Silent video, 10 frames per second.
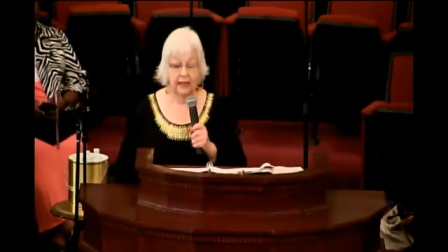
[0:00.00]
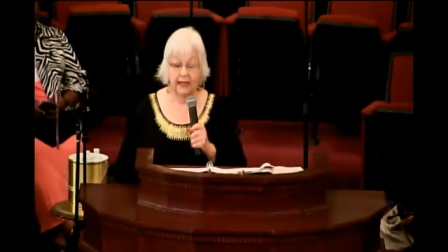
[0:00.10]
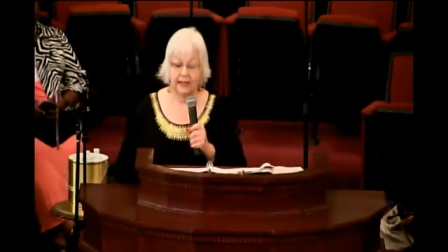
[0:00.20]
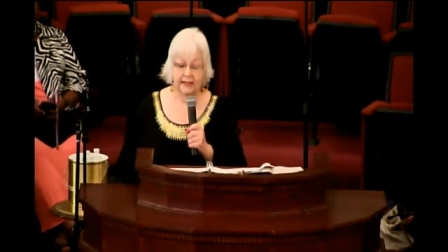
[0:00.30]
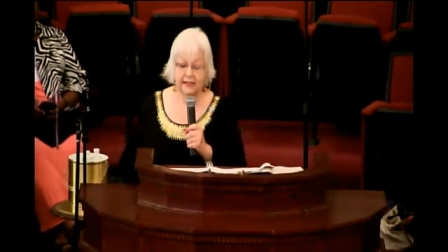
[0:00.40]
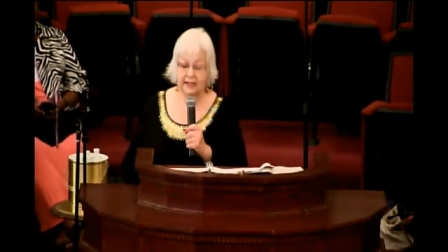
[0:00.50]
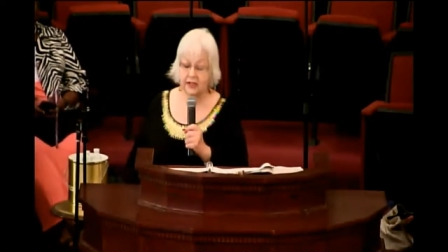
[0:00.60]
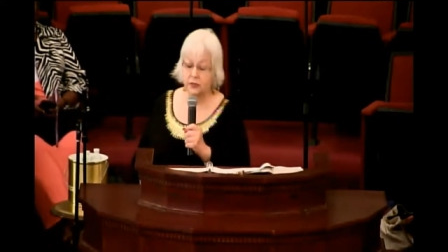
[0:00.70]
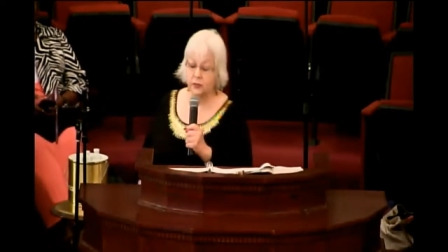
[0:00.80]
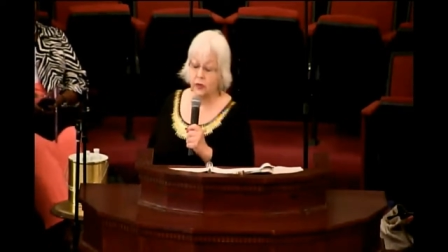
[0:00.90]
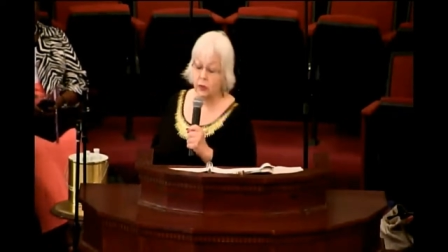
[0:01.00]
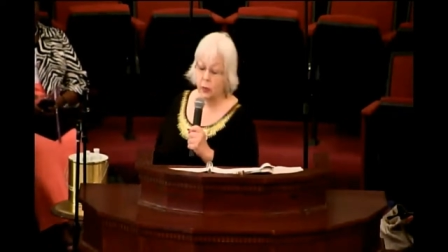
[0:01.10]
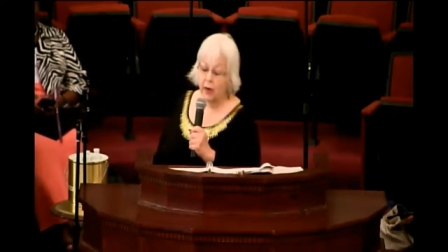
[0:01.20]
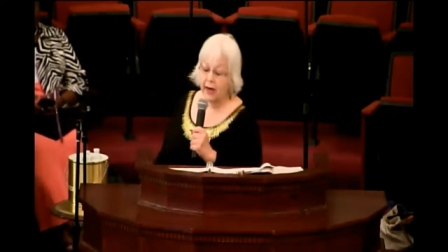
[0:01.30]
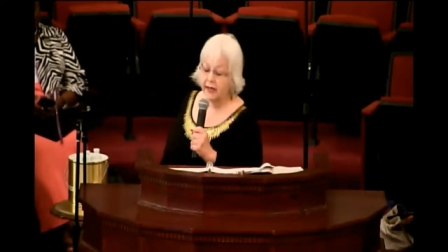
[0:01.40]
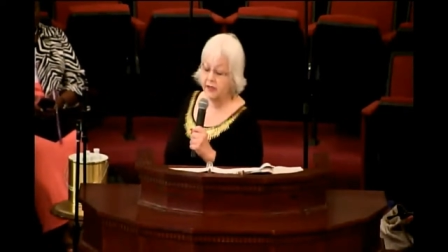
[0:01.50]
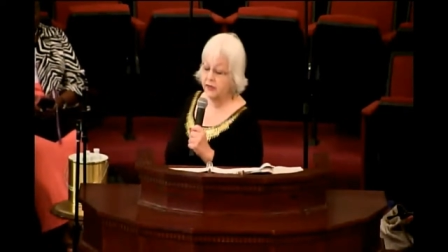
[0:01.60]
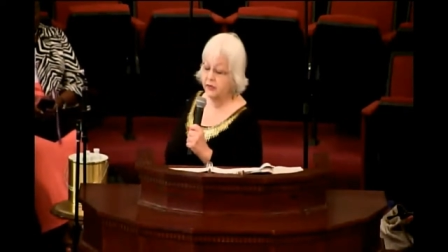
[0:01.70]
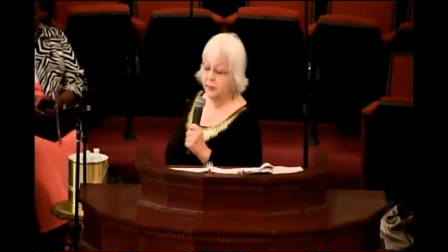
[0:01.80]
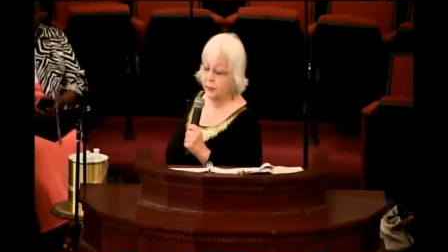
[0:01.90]
And it doesn't require
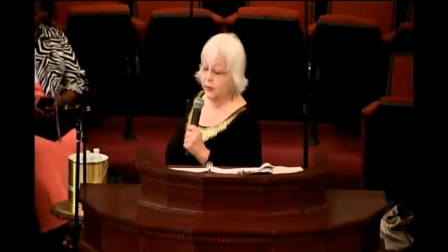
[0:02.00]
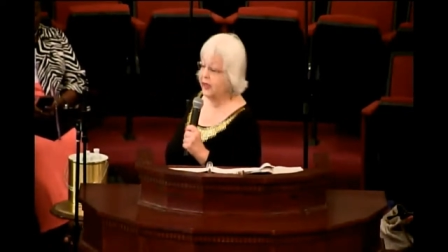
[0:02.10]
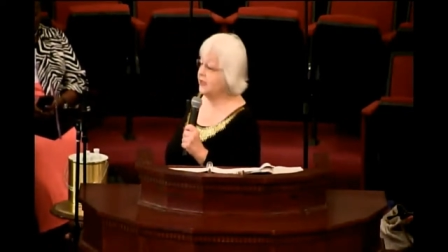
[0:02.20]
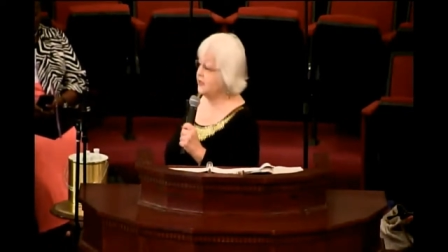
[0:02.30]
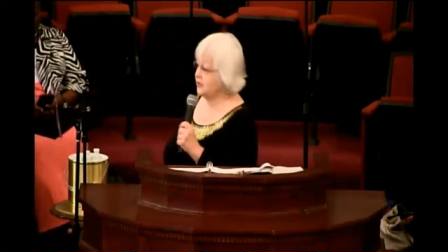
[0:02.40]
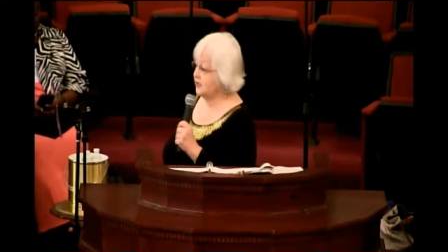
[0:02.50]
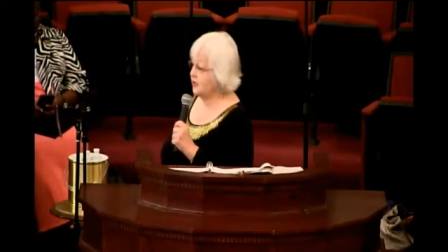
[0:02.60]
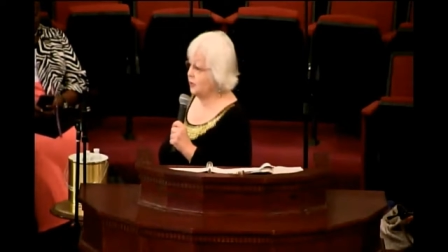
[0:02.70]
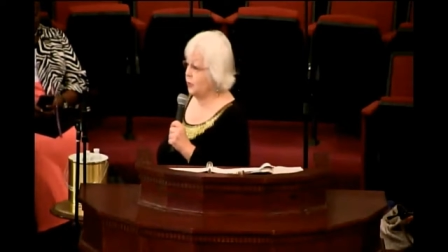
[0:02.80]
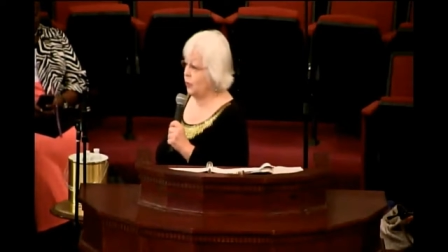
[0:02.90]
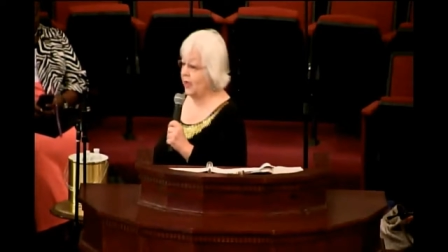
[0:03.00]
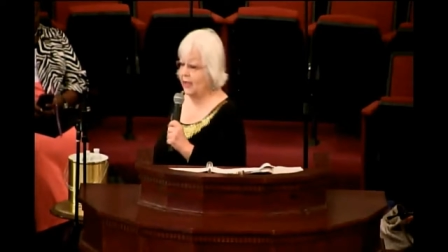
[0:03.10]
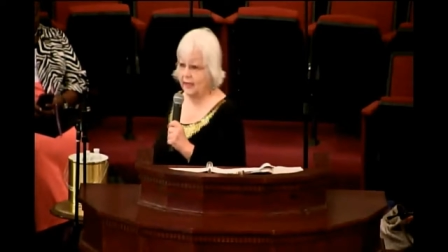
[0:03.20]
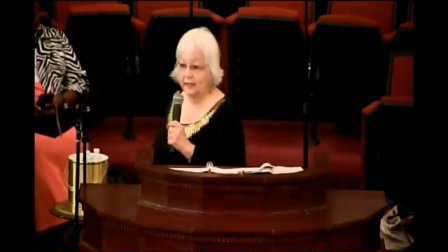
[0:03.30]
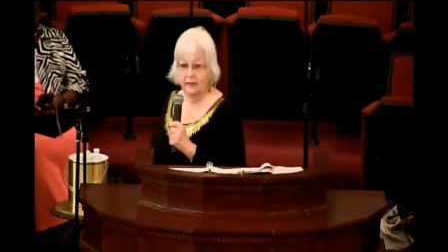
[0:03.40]
you to pray a certain way.